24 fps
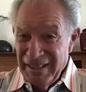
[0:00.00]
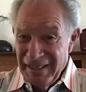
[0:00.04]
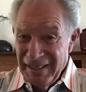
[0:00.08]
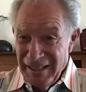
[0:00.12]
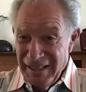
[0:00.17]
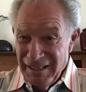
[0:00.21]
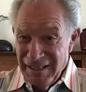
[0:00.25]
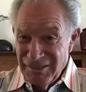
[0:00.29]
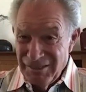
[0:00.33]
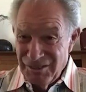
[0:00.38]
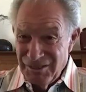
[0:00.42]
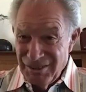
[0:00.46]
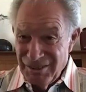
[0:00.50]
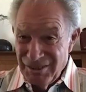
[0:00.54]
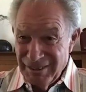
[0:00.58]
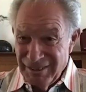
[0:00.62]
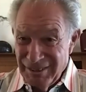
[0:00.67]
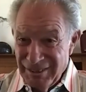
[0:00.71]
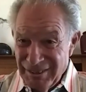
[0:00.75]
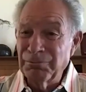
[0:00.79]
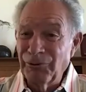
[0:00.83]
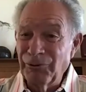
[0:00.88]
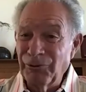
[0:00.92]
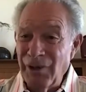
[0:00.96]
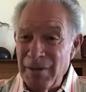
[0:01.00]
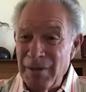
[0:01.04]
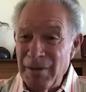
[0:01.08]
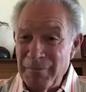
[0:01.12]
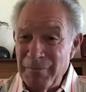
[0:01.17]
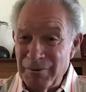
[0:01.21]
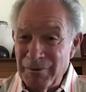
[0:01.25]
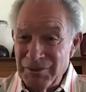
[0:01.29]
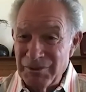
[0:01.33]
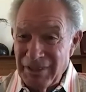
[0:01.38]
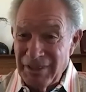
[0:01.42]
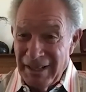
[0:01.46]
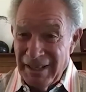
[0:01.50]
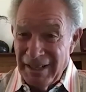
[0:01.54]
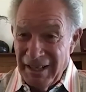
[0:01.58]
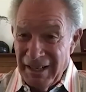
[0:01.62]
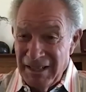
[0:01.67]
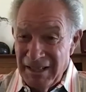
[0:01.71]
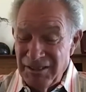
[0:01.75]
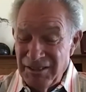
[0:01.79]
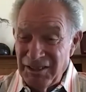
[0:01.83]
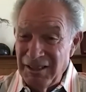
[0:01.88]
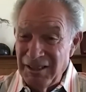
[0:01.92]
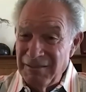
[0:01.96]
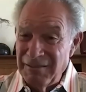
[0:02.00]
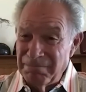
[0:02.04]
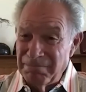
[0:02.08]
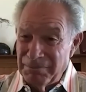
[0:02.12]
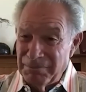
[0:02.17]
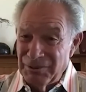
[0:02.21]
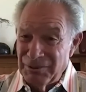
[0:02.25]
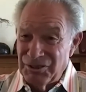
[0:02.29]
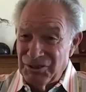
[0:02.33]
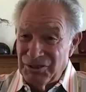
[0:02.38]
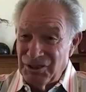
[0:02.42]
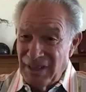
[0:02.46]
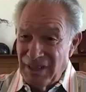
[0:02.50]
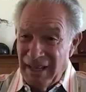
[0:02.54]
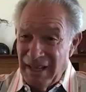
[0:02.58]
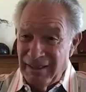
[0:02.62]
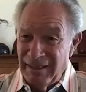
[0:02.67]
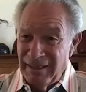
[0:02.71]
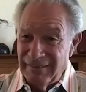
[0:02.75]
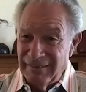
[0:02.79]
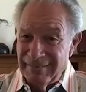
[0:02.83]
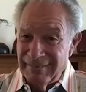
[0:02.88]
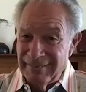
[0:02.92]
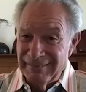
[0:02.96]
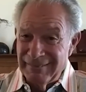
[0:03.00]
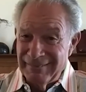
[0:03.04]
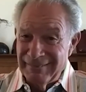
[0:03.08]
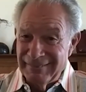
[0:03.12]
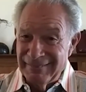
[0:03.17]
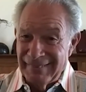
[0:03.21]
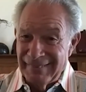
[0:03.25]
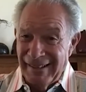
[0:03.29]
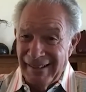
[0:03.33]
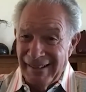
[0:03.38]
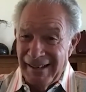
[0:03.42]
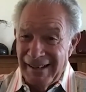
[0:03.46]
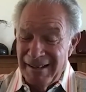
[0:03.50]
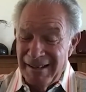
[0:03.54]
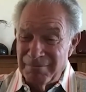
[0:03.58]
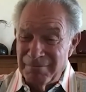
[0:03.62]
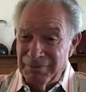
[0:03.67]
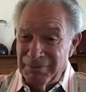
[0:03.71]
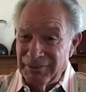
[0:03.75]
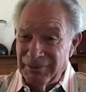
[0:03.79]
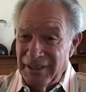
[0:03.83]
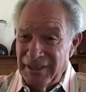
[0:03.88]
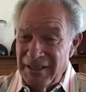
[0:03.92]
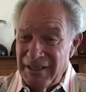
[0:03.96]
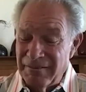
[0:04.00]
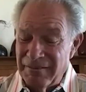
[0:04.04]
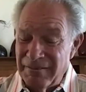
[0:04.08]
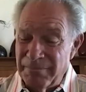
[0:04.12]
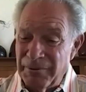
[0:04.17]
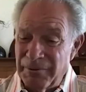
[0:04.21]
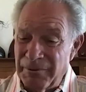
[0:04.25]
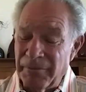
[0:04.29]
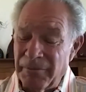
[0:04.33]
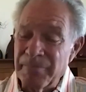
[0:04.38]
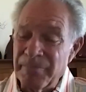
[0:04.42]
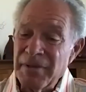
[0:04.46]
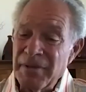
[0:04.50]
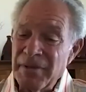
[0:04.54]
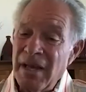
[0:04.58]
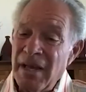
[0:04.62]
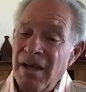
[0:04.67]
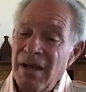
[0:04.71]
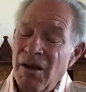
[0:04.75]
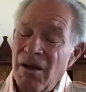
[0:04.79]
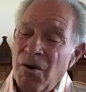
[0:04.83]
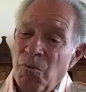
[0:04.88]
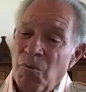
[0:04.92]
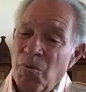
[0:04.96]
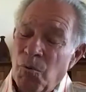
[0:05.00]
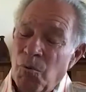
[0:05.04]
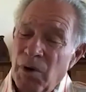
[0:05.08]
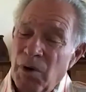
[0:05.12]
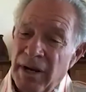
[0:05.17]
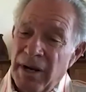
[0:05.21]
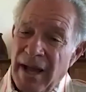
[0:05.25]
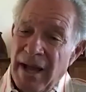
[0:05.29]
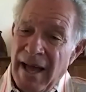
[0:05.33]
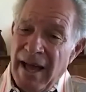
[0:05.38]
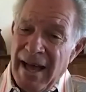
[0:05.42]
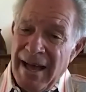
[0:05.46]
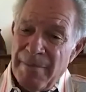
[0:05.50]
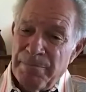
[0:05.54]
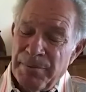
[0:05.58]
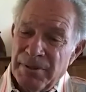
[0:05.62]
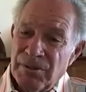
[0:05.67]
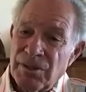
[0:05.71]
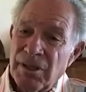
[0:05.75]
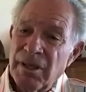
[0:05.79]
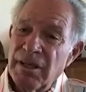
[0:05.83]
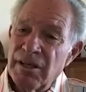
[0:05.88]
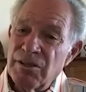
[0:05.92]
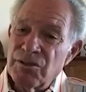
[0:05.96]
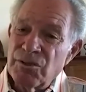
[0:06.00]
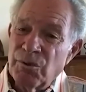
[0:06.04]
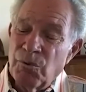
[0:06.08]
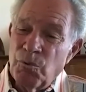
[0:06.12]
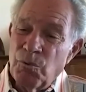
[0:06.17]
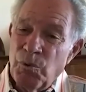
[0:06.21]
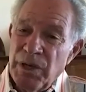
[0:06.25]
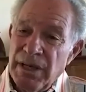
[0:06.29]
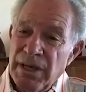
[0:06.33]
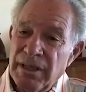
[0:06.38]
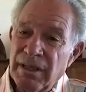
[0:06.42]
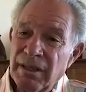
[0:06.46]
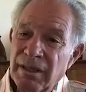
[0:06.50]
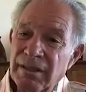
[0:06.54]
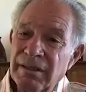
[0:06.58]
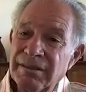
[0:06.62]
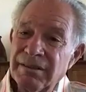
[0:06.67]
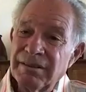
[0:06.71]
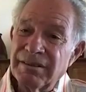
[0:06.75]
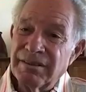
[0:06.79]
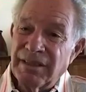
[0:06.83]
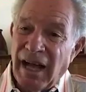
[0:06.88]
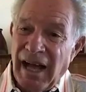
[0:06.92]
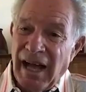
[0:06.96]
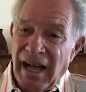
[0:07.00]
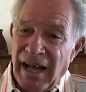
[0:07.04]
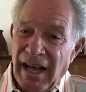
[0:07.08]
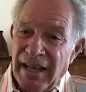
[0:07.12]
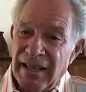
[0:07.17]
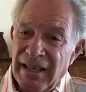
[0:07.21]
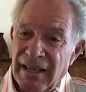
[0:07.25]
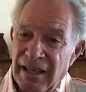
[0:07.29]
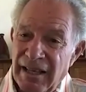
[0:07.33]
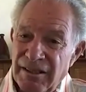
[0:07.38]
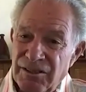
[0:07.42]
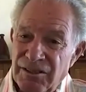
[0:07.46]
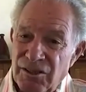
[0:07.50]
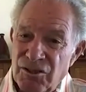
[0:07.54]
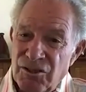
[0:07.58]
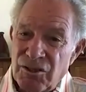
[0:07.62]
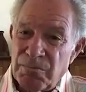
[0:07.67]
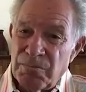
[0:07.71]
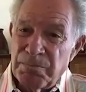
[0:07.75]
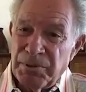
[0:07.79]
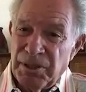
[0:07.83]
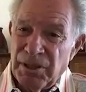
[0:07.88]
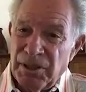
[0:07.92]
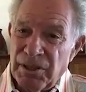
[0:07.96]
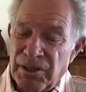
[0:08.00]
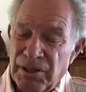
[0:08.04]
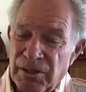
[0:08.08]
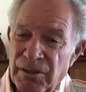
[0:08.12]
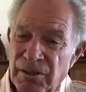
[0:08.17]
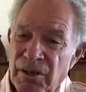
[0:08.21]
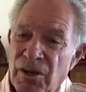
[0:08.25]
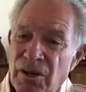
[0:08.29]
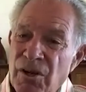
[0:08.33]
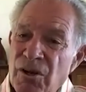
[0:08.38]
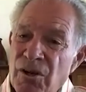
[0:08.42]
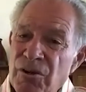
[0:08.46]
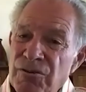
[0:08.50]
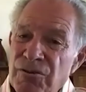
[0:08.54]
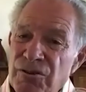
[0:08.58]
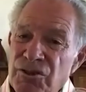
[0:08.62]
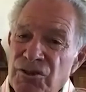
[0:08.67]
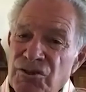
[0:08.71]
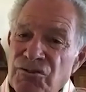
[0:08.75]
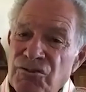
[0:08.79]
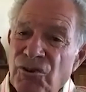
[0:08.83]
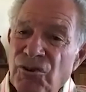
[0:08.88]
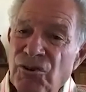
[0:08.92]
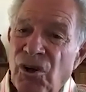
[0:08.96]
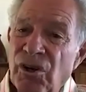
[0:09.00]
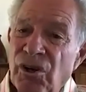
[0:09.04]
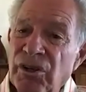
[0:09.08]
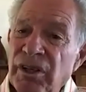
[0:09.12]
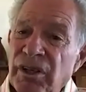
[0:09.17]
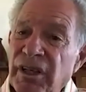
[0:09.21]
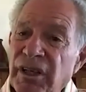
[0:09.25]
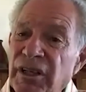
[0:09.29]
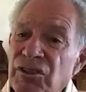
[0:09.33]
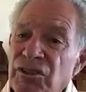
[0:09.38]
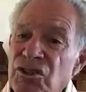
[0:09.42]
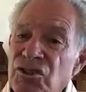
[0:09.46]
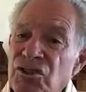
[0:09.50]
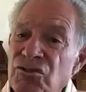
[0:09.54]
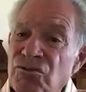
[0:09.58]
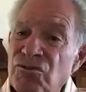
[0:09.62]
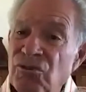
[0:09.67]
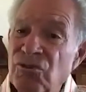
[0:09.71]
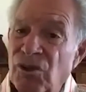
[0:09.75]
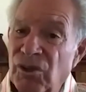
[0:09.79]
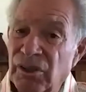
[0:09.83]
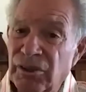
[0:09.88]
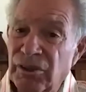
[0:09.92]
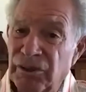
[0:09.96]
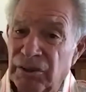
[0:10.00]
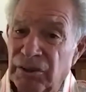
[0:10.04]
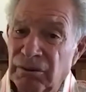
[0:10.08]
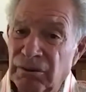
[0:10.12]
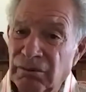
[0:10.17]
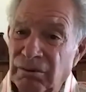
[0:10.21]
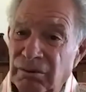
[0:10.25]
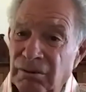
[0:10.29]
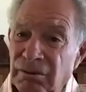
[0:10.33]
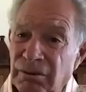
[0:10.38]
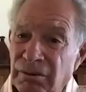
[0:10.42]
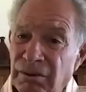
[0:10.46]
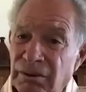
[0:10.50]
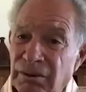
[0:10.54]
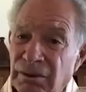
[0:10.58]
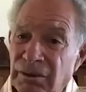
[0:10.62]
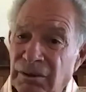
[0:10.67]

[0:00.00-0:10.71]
only cash. Unemployment was at 18%. Unbelievable. What happens is the weak die and disappear, the strong get stronger.